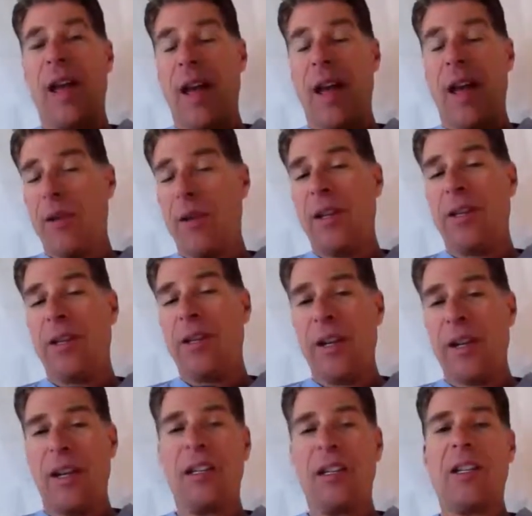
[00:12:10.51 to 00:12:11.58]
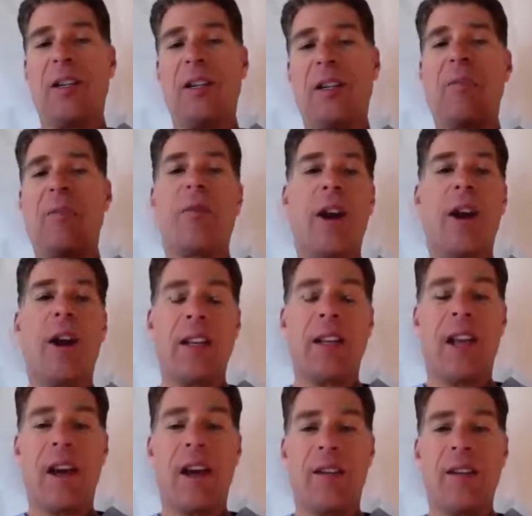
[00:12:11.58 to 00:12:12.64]
empathy circuit starts to break
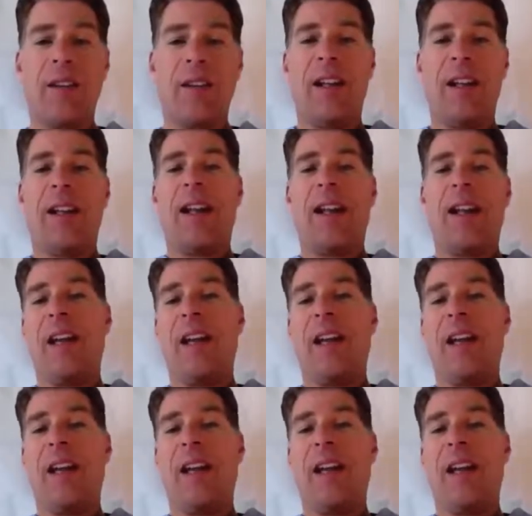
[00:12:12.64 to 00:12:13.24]
down mm.